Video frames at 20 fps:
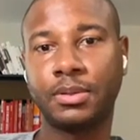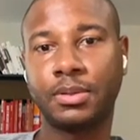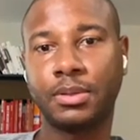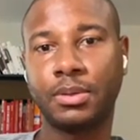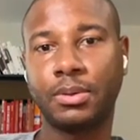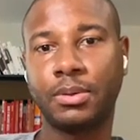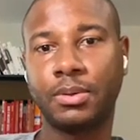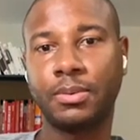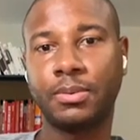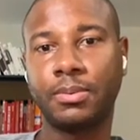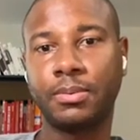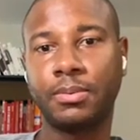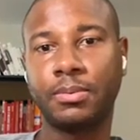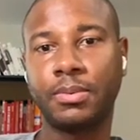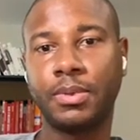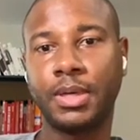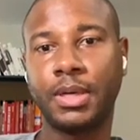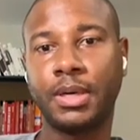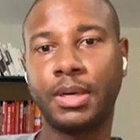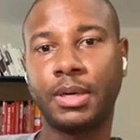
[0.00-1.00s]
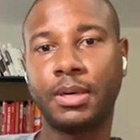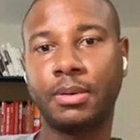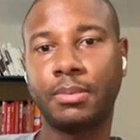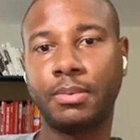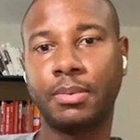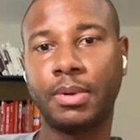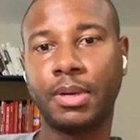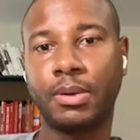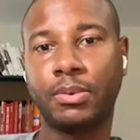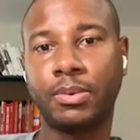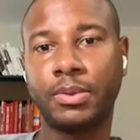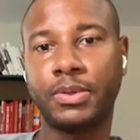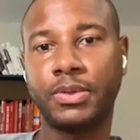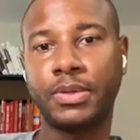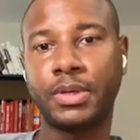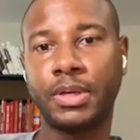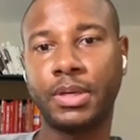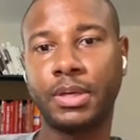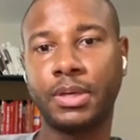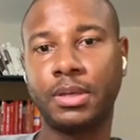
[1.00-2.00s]
So yeah, I would
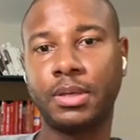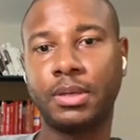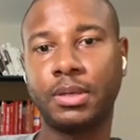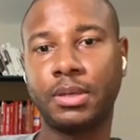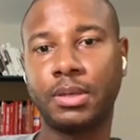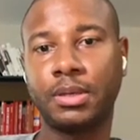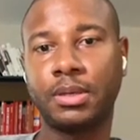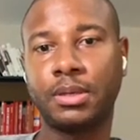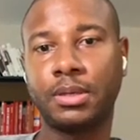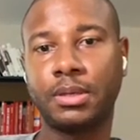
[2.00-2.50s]
say